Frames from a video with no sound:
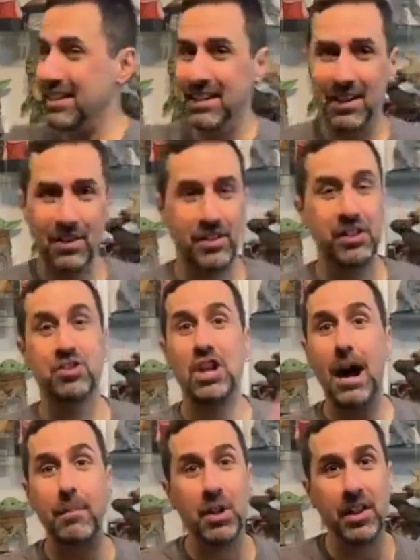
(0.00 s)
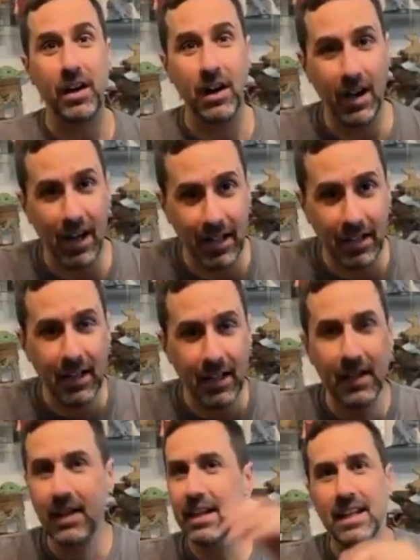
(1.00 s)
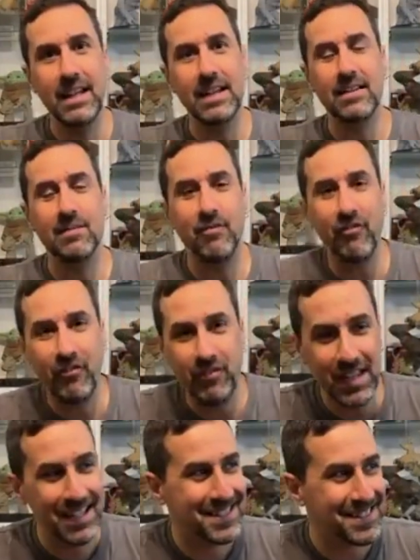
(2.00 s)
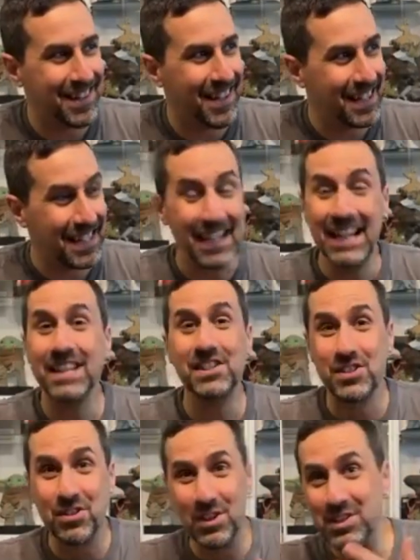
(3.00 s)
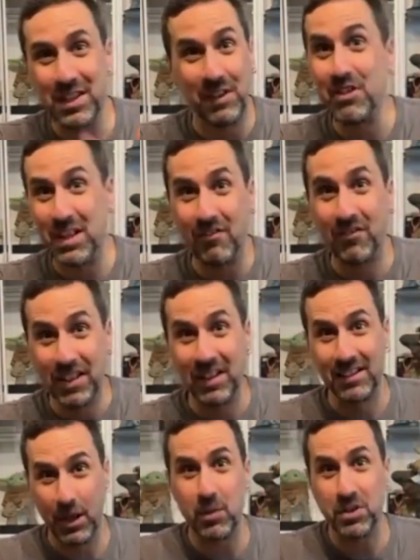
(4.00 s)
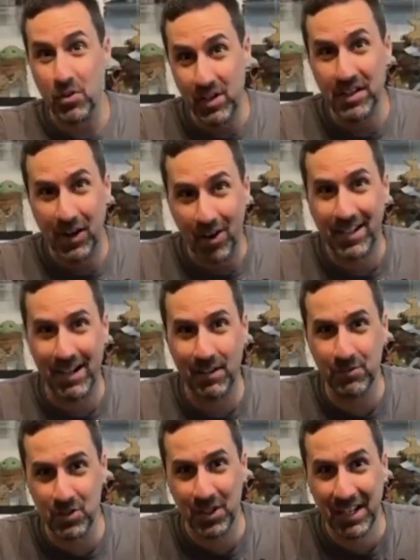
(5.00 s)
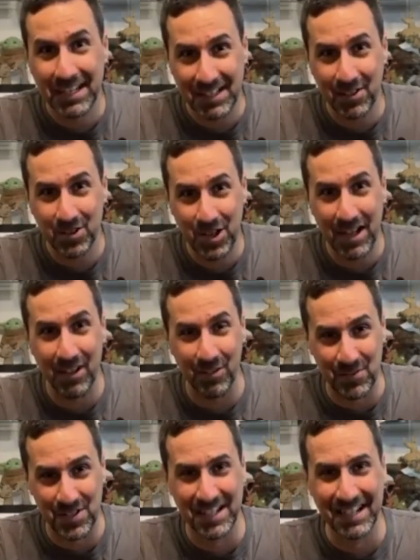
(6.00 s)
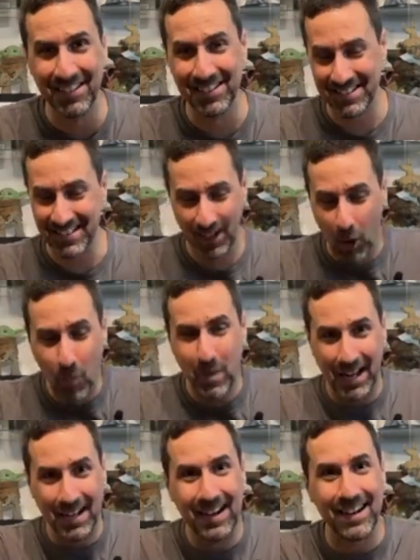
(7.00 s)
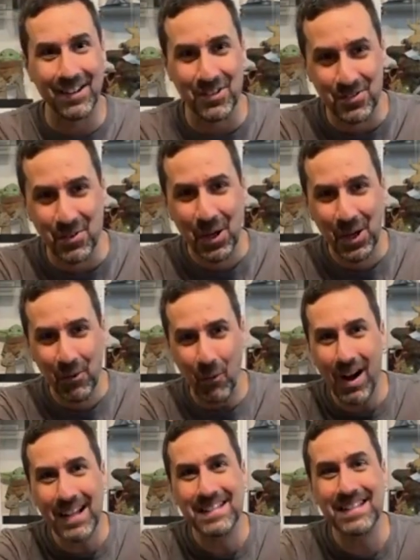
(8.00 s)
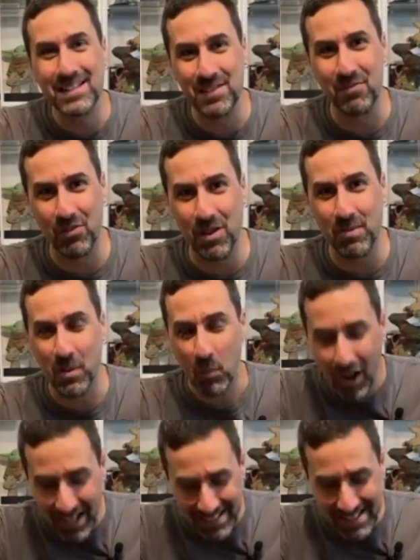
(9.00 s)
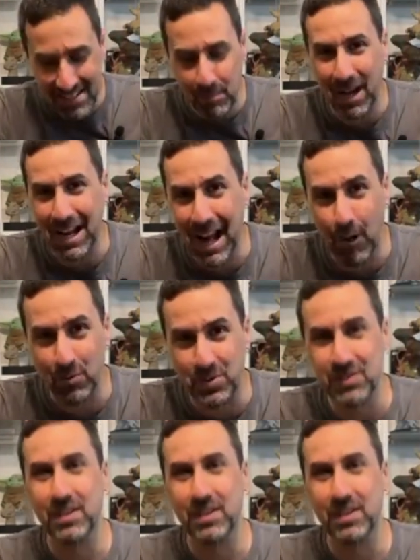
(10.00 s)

The Jabba the Hutt. It's like, it starts to give you that feeling like when you're in the archives looking at their shelves, it's like, oh my gosh, why is this in front of me? Why is this in my house?